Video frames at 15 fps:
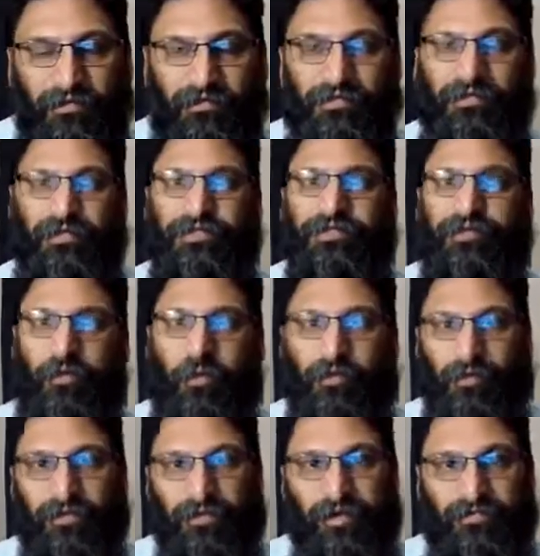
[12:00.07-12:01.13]
so it's a
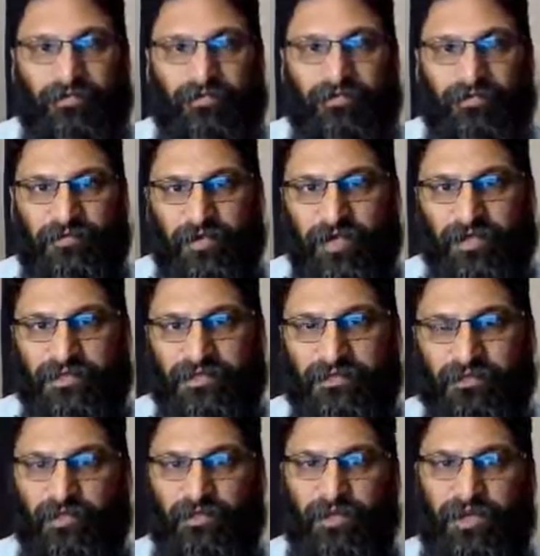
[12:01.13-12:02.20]
normal amount of stress
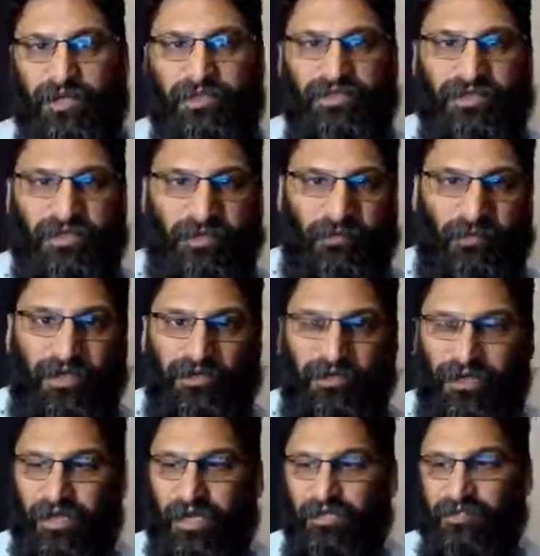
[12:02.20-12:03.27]
which we can deal with,
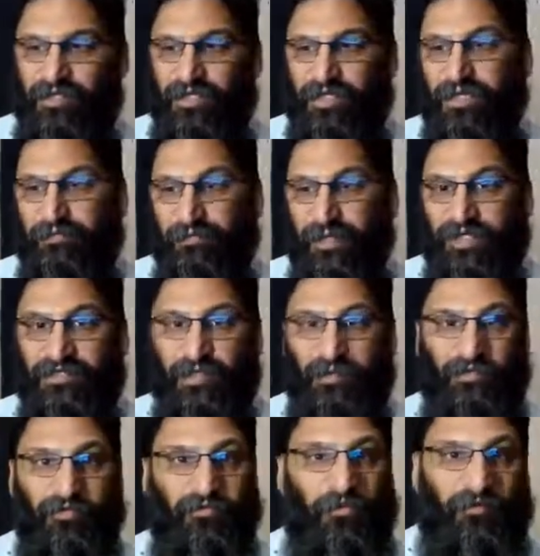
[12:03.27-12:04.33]
and actually it makes our
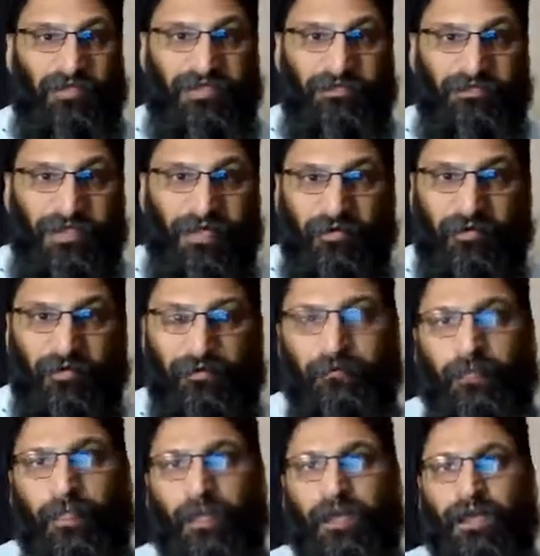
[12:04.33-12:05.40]
performance better.
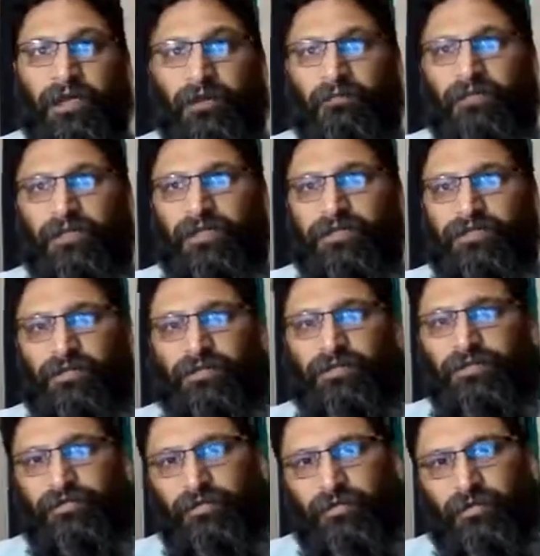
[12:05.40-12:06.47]
But there's
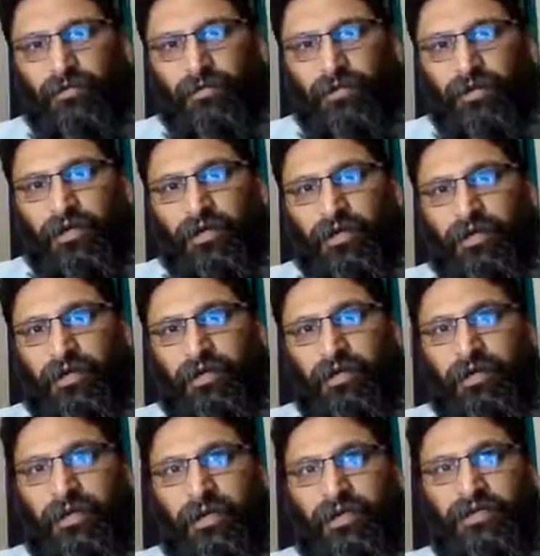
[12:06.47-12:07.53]
also
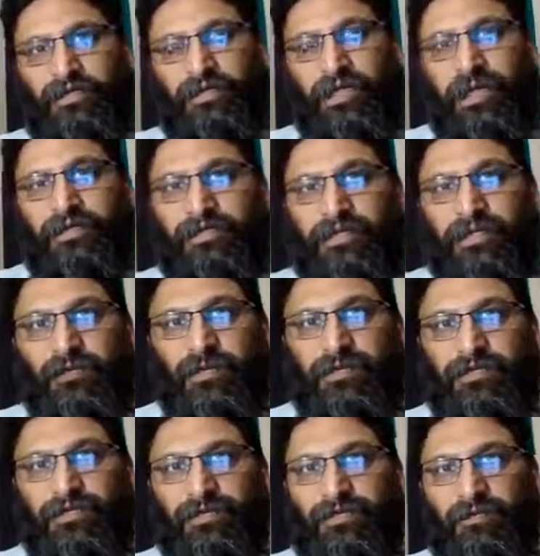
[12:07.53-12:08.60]
an anxiety
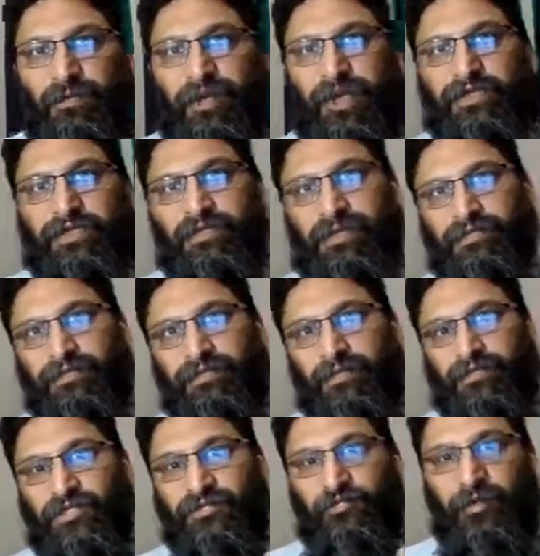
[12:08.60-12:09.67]
which
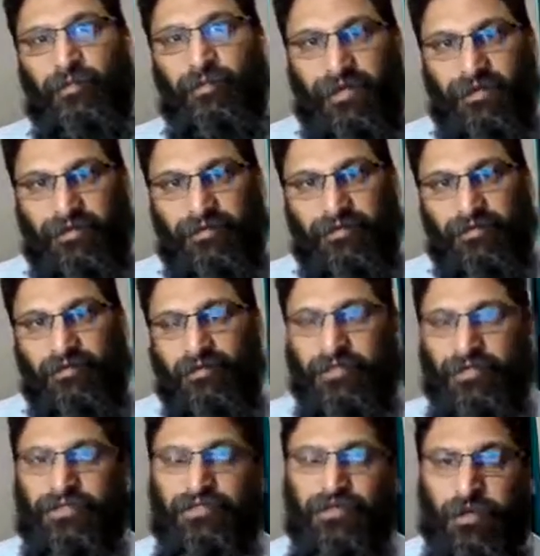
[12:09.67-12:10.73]
is crippling, so
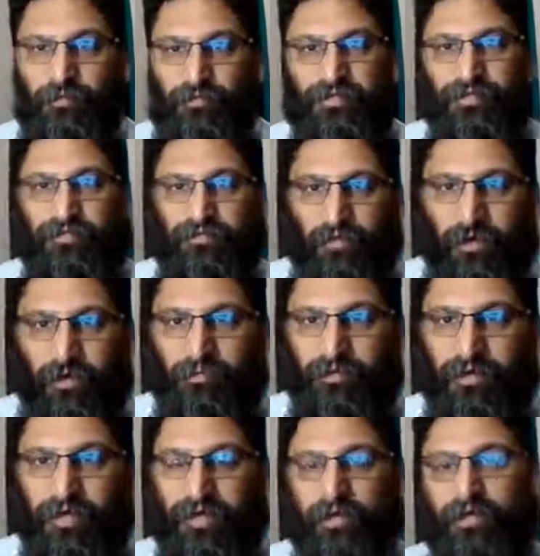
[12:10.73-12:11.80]
it stops us from
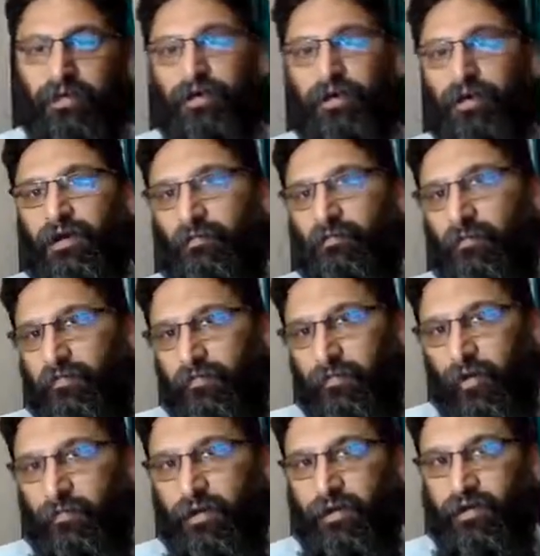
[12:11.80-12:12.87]

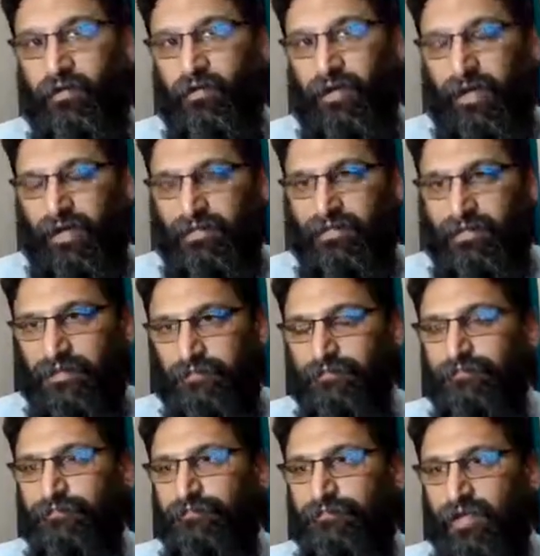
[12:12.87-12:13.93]
performing or acting
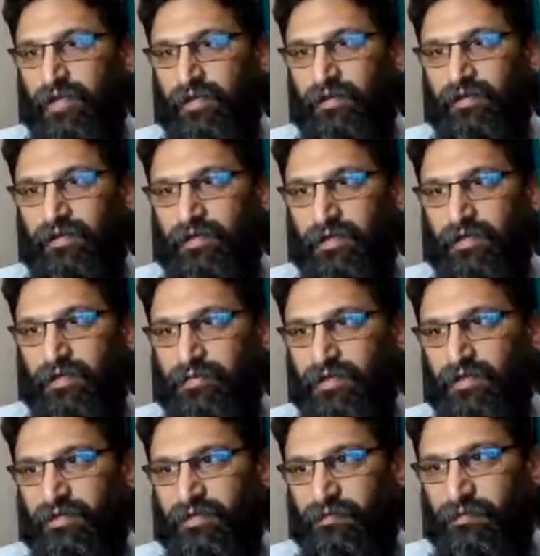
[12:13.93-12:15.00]
in a
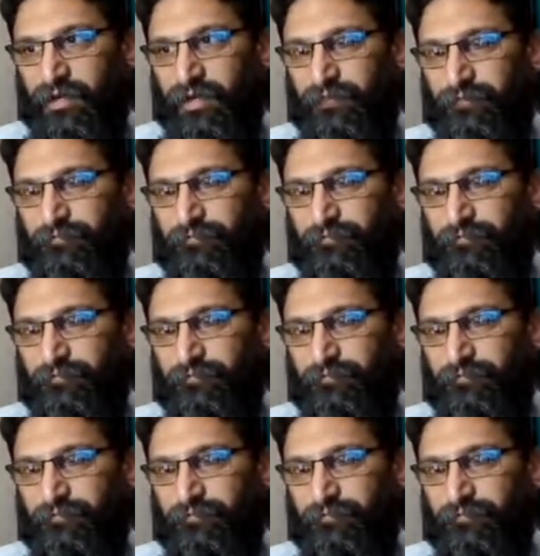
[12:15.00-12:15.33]
particular way.